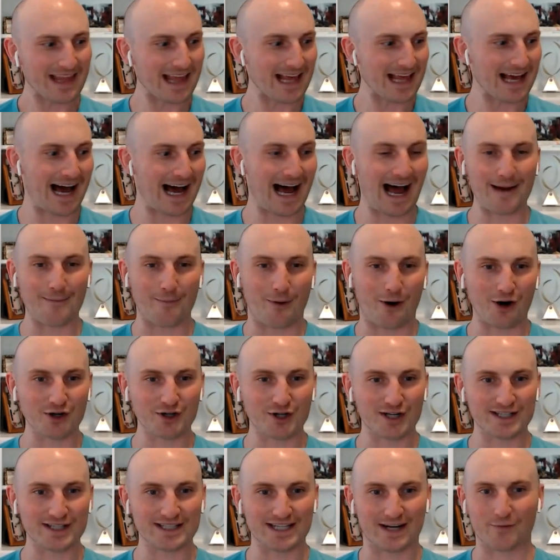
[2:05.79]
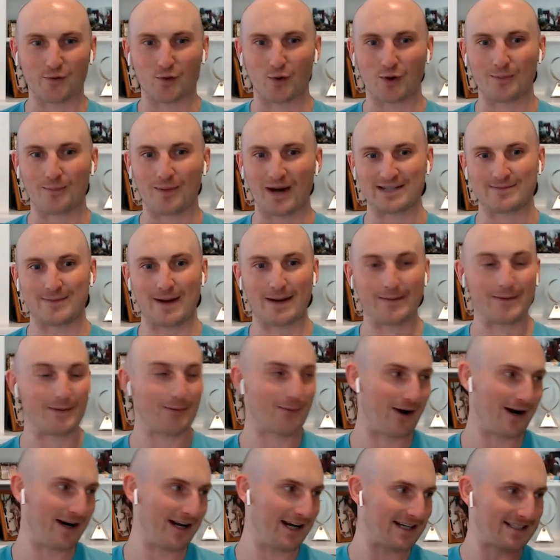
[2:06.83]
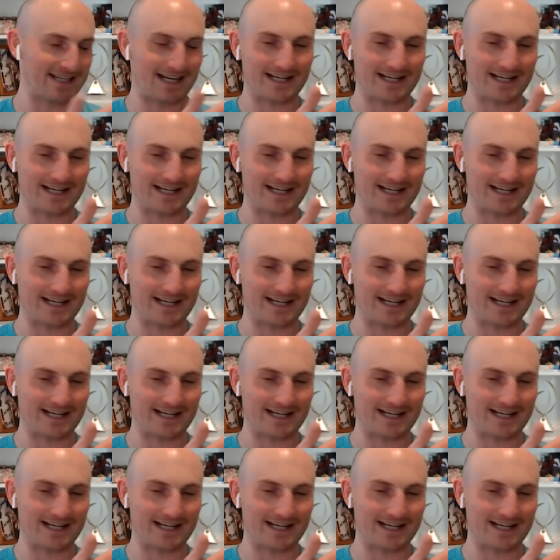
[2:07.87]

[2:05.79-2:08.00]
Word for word: High margins, everyone buys baby products.